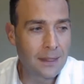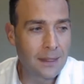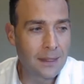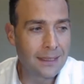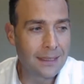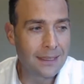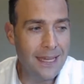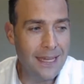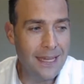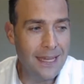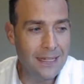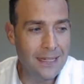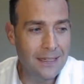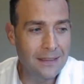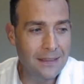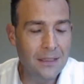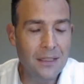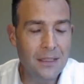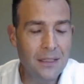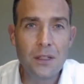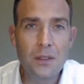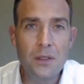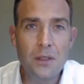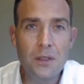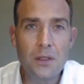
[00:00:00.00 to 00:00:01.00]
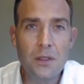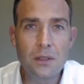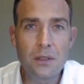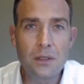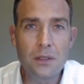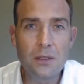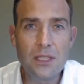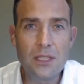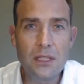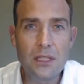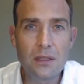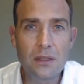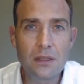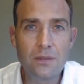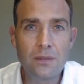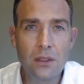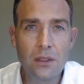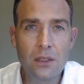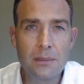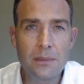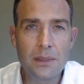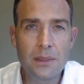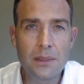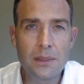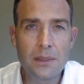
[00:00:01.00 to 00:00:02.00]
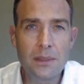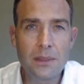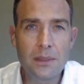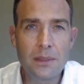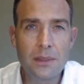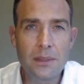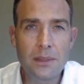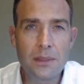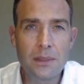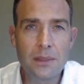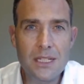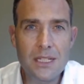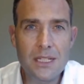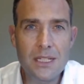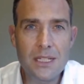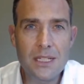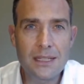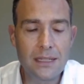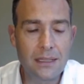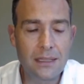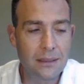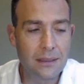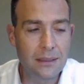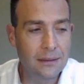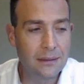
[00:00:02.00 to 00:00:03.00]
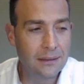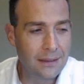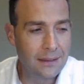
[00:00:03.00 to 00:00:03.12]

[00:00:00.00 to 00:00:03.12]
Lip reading: Here, you can see the volume is much, much thinner.